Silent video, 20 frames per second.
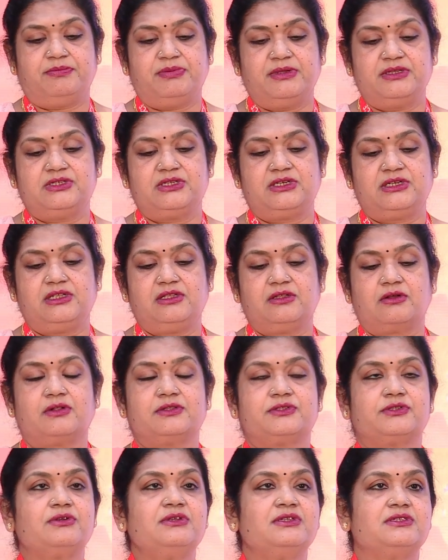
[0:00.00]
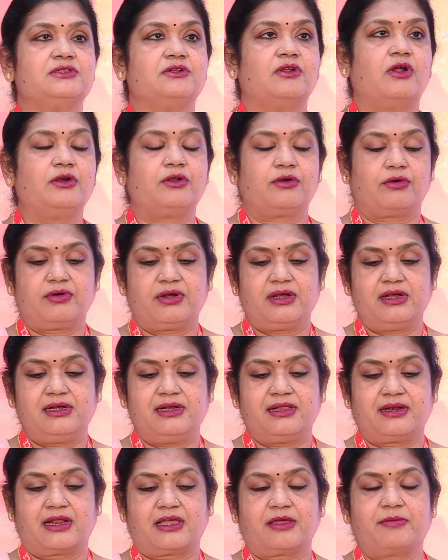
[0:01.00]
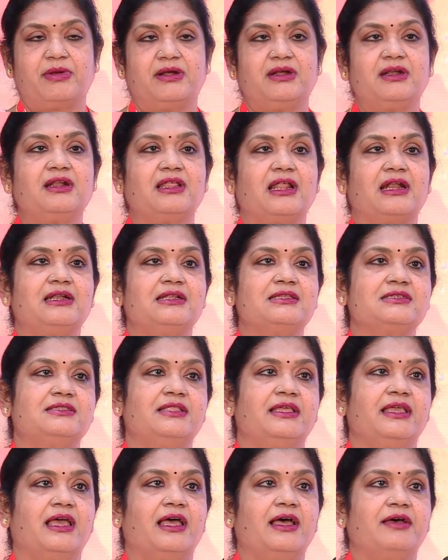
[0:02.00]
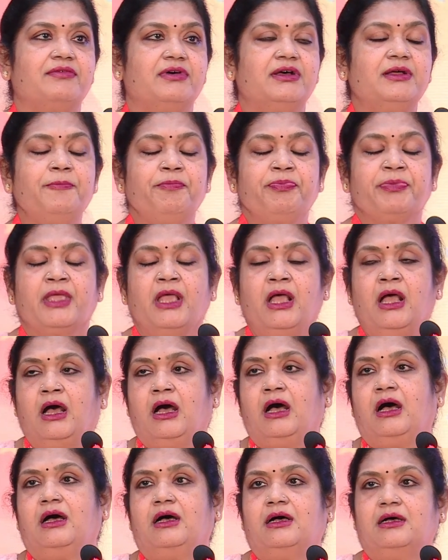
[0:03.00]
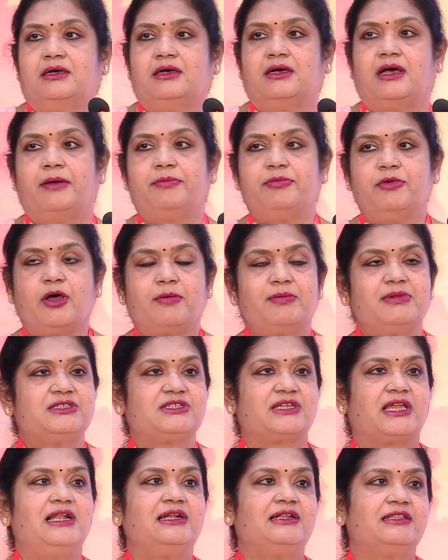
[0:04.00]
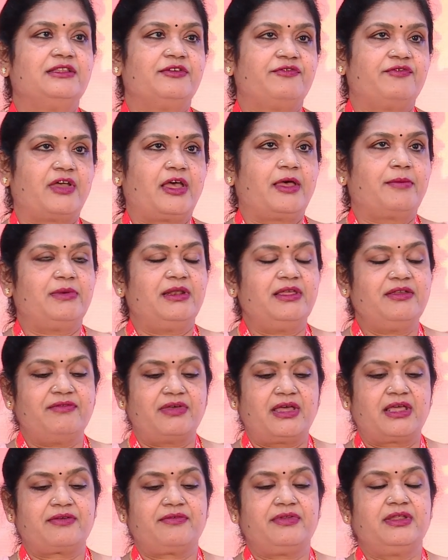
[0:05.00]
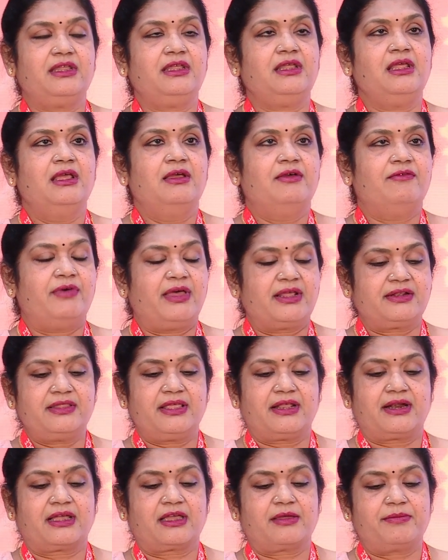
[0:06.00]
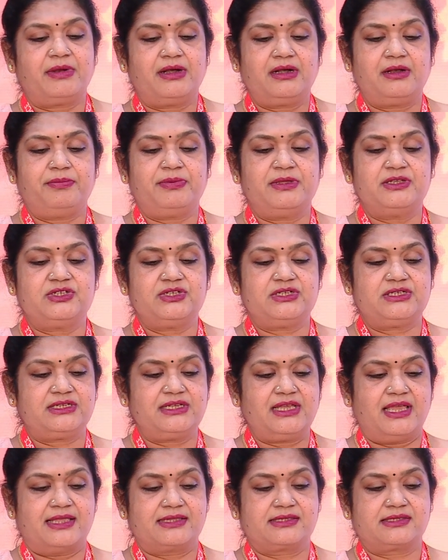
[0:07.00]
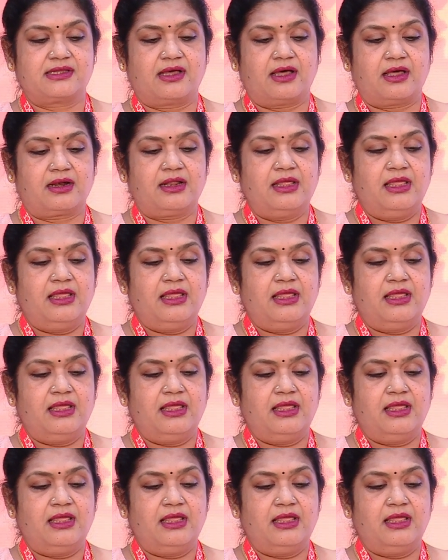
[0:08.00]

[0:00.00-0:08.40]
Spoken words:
PGT also is not routinely recommended unless they have a abnormal child in the family where they recommend PGT SR.